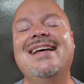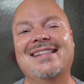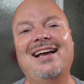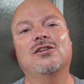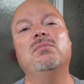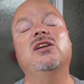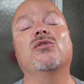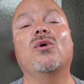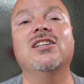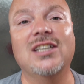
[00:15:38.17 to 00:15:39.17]
Thanks so much
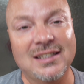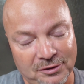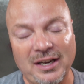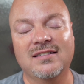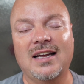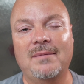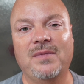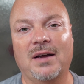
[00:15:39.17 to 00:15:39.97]
for watching. Until next time,